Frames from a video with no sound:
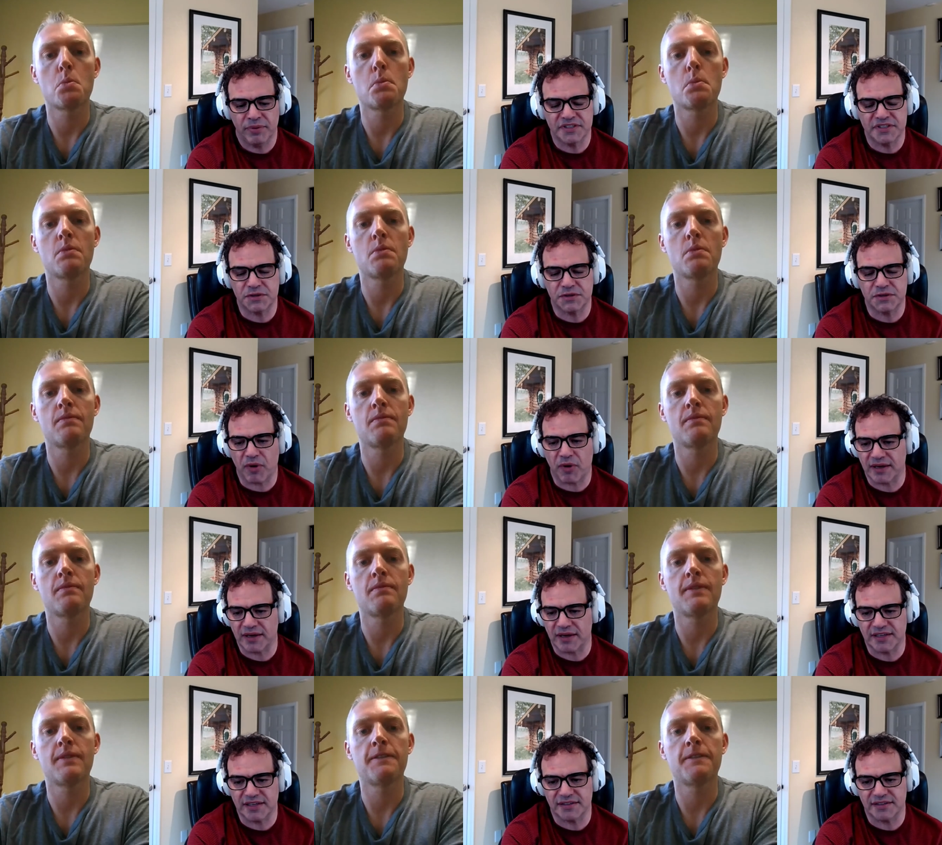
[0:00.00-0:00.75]
Speaker 1: business
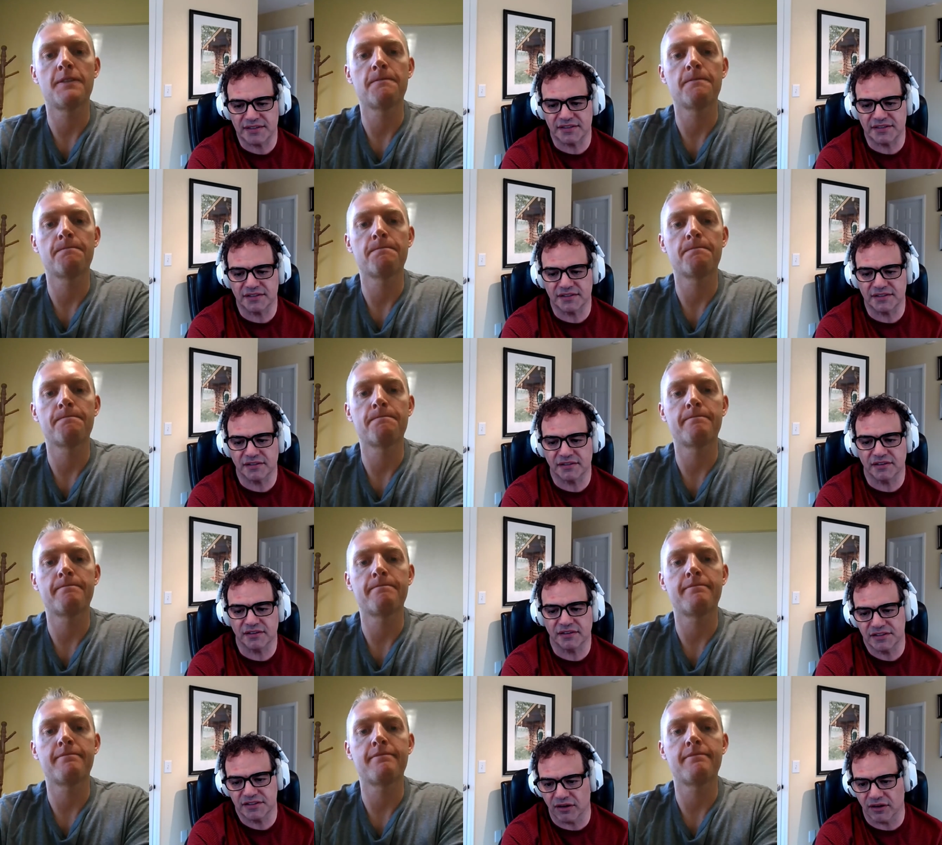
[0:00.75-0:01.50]
process
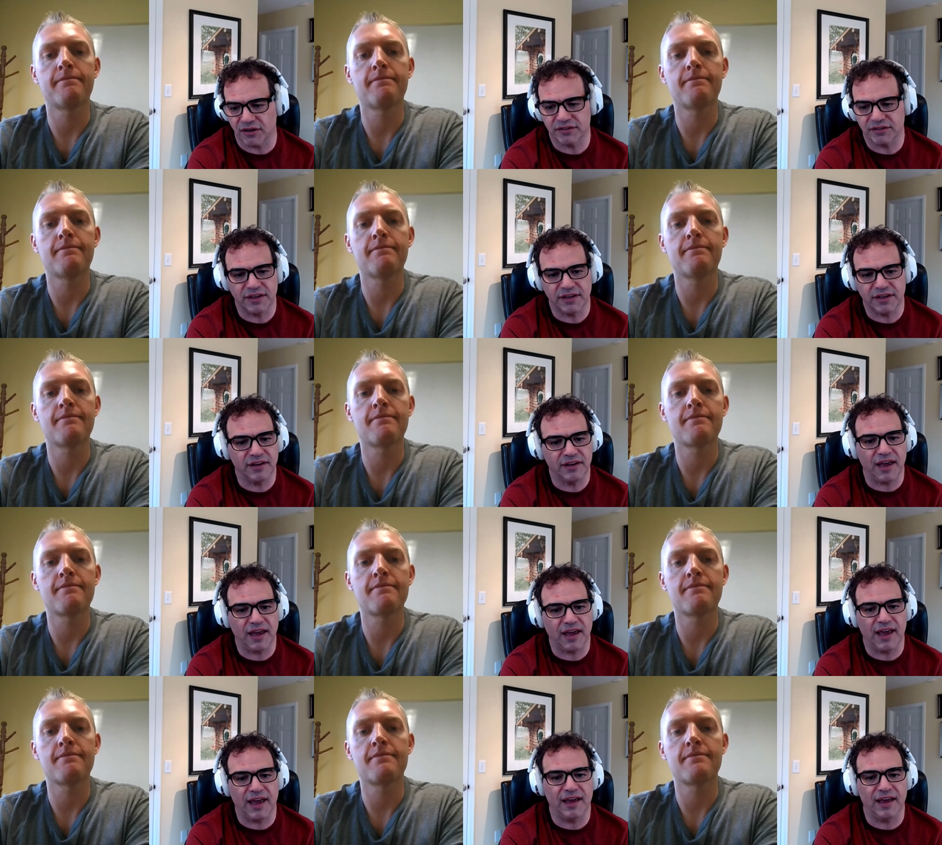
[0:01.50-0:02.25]

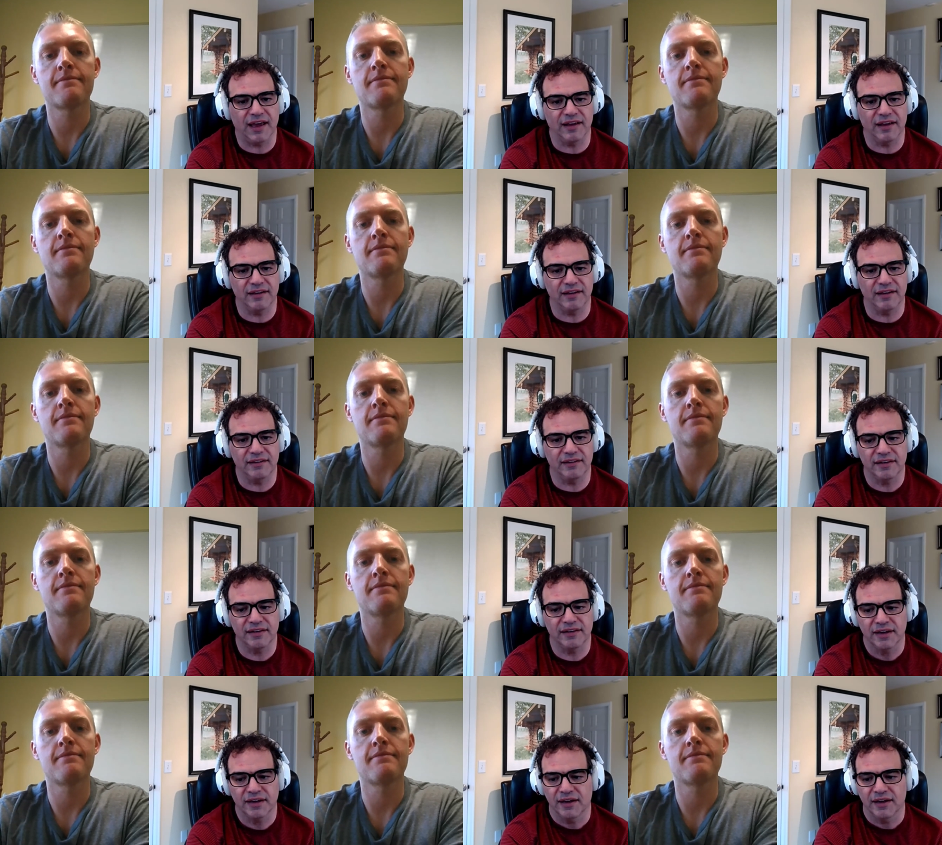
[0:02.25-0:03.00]
consulting
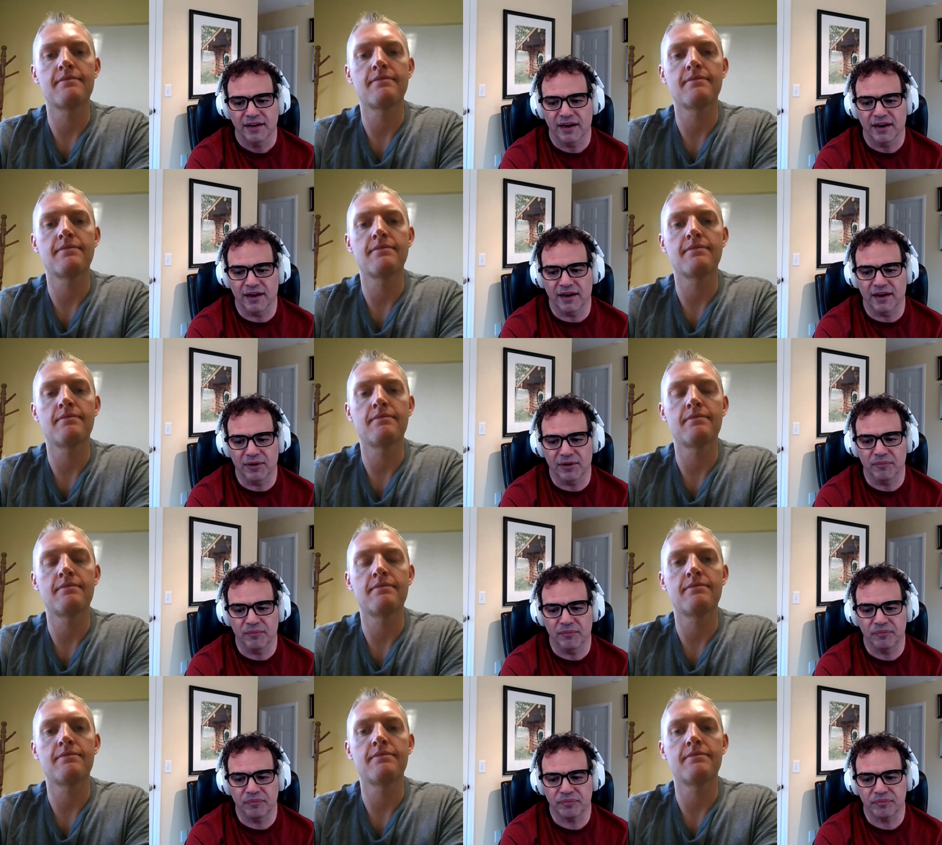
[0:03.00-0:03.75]
and
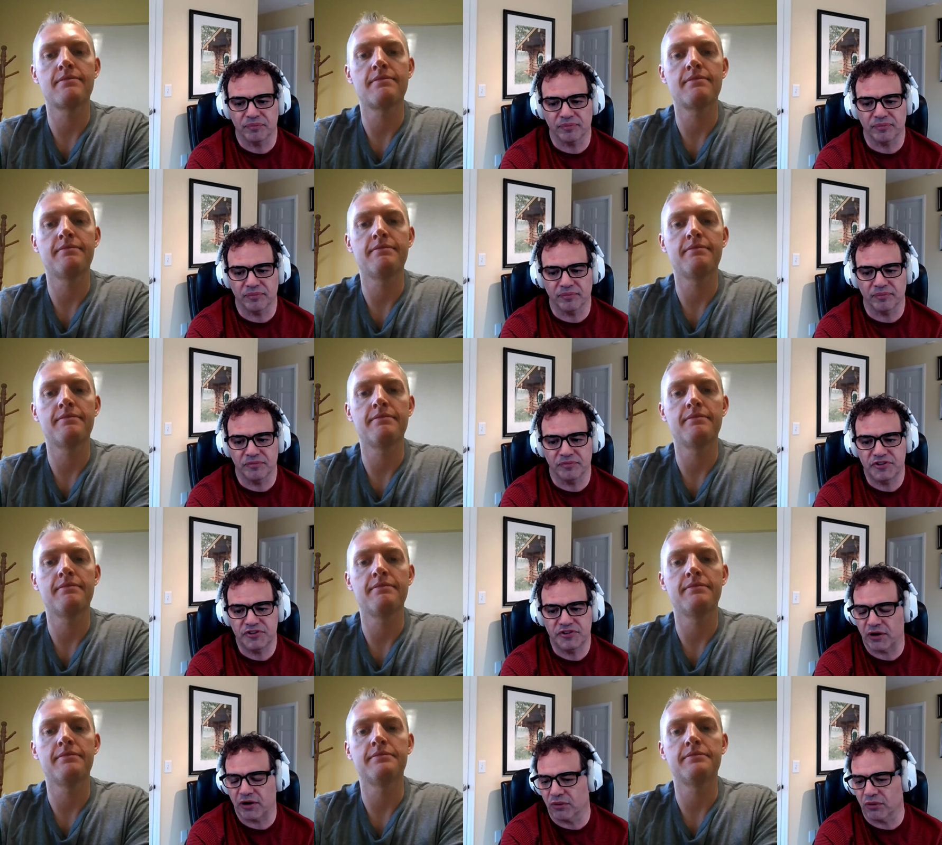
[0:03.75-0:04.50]
um,
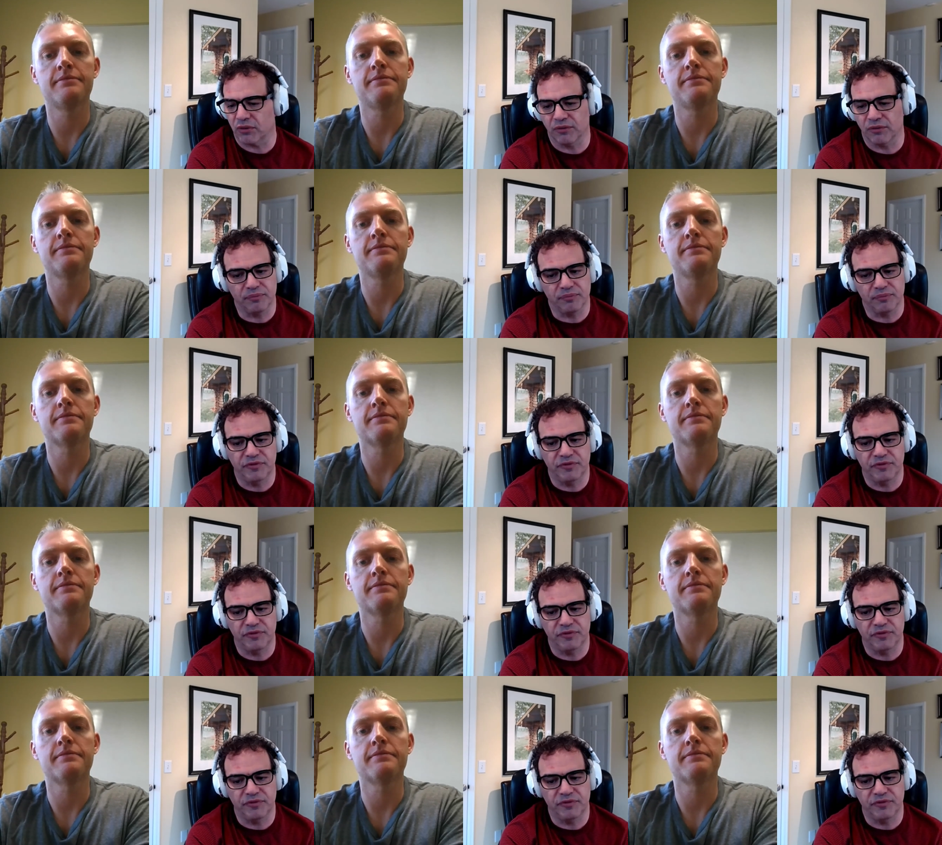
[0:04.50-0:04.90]
general